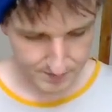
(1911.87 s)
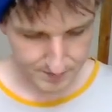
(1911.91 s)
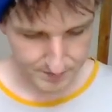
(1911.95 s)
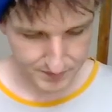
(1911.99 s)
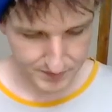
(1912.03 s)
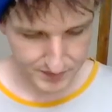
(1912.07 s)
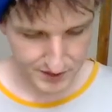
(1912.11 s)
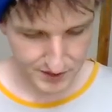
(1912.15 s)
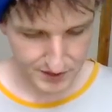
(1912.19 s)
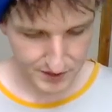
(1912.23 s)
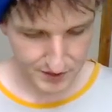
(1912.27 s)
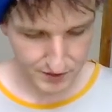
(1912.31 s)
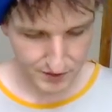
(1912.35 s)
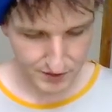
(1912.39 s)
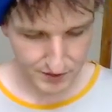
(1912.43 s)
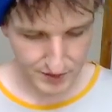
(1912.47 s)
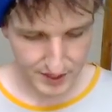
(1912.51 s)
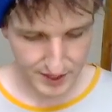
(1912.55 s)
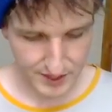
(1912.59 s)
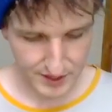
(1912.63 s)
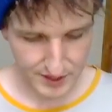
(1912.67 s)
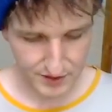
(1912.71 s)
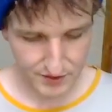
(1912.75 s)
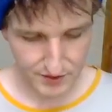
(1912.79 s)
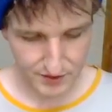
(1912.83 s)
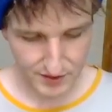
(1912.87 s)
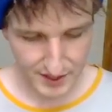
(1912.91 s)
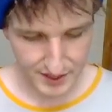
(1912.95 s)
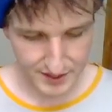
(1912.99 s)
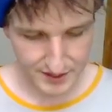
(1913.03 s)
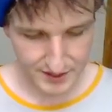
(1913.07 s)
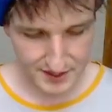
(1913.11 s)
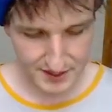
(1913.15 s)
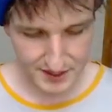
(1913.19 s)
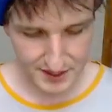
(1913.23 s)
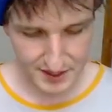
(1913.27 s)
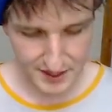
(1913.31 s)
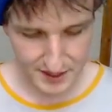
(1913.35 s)
So, and you
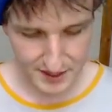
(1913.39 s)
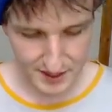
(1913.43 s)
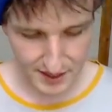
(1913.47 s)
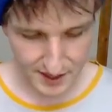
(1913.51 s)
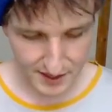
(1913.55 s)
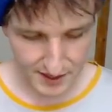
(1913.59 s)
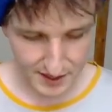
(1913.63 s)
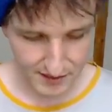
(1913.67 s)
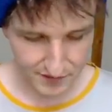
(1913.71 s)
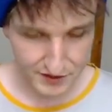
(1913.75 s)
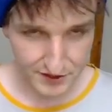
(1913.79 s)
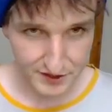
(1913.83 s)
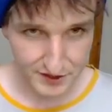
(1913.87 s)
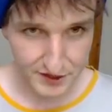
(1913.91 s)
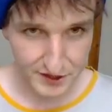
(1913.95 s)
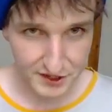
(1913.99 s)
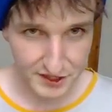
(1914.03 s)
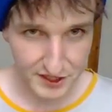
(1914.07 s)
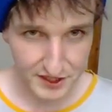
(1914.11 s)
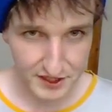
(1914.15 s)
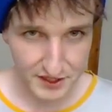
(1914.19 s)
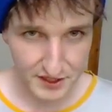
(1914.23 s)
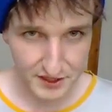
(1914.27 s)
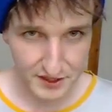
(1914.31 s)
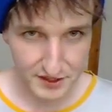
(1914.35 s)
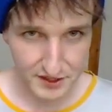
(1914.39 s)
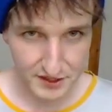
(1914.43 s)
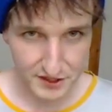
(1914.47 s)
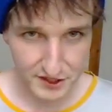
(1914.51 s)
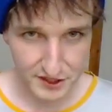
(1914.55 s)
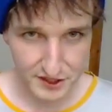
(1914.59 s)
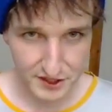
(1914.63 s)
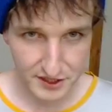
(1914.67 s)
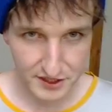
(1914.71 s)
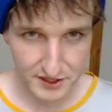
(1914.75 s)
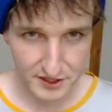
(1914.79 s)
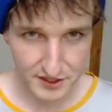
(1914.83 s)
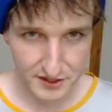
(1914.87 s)
can see I have a G,
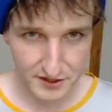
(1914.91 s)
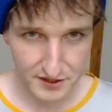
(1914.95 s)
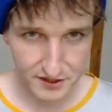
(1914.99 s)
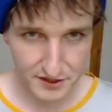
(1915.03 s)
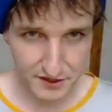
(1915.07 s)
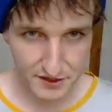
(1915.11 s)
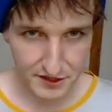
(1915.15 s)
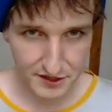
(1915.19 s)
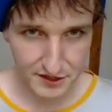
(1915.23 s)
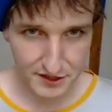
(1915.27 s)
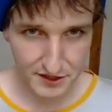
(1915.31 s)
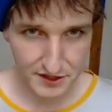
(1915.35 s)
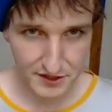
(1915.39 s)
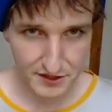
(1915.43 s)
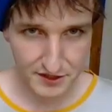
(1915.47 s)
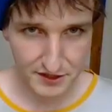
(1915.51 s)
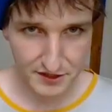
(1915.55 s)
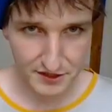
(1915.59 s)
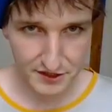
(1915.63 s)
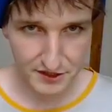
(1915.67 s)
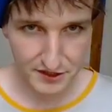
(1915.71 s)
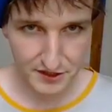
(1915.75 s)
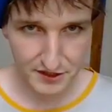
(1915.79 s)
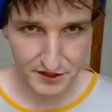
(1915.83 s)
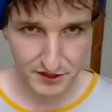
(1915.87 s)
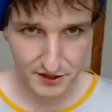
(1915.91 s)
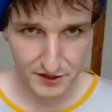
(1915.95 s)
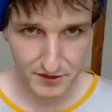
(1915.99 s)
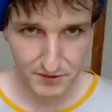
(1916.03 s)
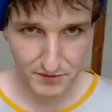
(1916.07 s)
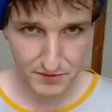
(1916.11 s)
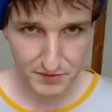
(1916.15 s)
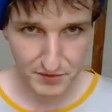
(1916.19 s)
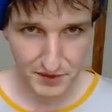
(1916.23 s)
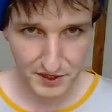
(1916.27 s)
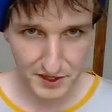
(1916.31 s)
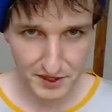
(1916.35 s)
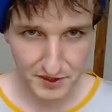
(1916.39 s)
G, G, G,
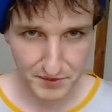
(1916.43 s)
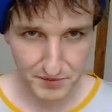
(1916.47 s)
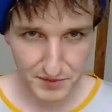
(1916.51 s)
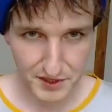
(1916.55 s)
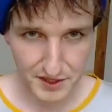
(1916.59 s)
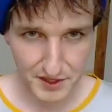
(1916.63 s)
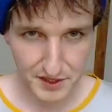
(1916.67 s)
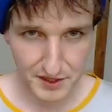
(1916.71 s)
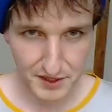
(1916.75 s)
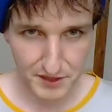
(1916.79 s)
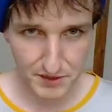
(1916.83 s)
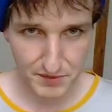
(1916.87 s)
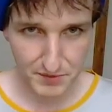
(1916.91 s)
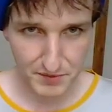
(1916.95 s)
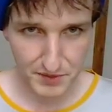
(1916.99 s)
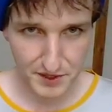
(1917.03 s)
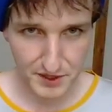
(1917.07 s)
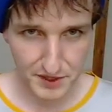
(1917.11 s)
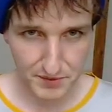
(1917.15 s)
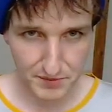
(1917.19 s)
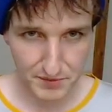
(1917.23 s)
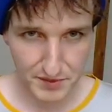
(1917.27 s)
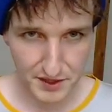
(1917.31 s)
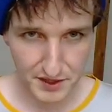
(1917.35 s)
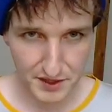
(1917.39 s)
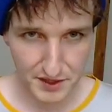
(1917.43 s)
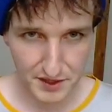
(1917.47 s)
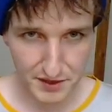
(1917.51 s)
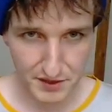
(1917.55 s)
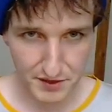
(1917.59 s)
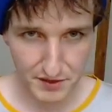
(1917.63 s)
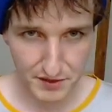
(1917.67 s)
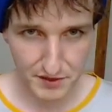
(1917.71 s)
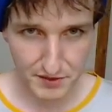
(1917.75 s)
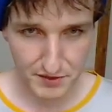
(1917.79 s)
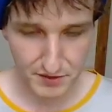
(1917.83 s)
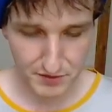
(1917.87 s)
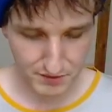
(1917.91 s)
B, B, B,
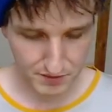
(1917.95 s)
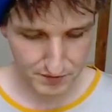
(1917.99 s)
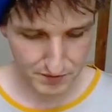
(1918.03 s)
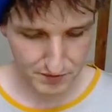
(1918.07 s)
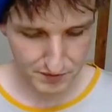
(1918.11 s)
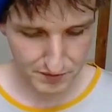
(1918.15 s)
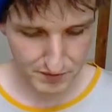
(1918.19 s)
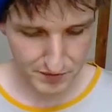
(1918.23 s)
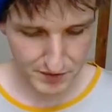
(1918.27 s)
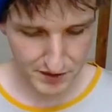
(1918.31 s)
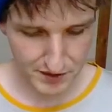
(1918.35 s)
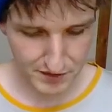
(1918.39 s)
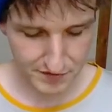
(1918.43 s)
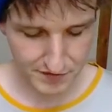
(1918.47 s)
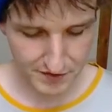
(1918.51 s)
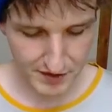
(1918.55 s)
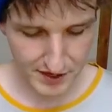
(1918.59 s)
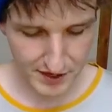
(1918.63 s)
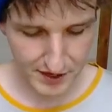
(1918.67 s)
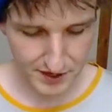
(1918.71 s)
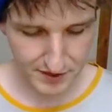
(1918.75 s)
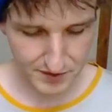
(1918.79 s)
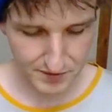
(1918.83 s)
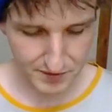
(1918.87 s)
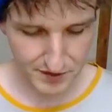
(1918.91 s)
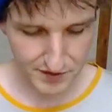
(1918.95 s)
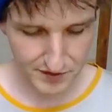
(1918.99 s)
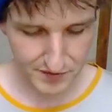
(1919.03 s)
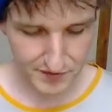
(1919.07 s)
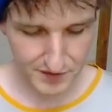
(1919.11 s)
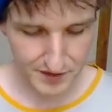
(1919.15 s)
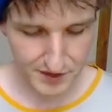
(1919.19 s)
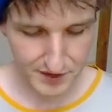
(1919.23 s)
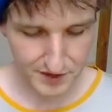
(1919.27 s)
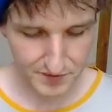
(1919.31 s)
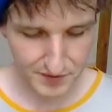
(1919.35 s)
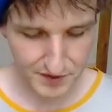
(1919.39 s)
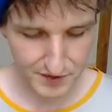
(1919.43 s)
B, B flat, B
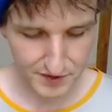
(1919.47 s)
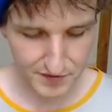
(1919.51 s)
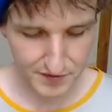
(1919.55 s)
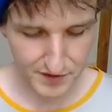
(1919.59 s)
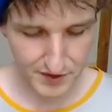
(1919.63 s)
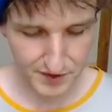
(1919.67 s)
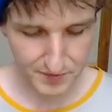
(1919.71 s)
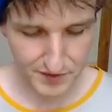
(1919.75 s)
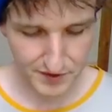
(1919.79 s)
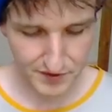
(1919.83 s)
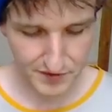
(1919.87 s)
flat, B flat, B